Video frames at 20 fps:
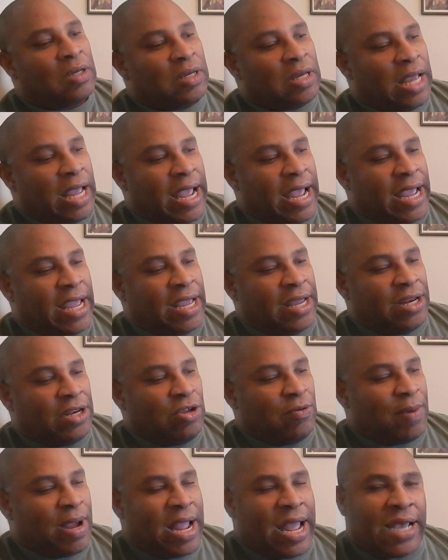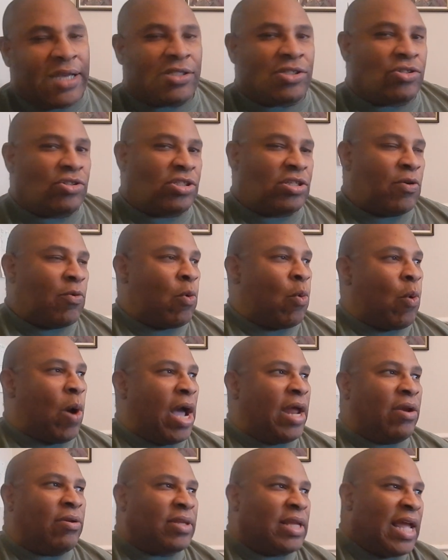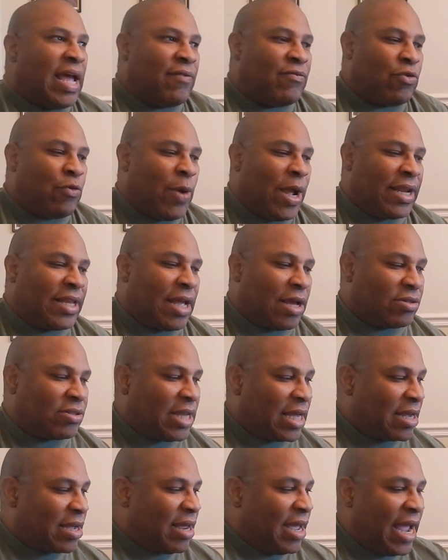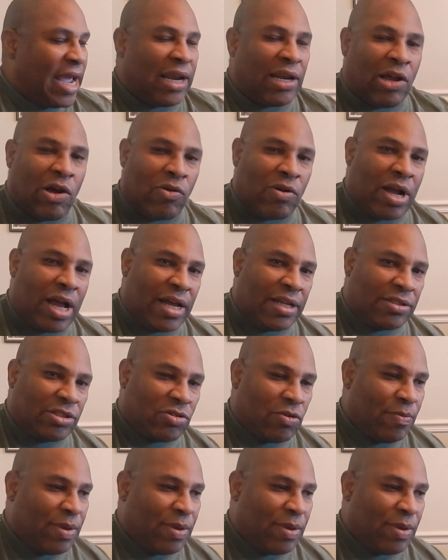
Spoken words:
And you might ask yourself, well, why don't they have direct outs like an analog console?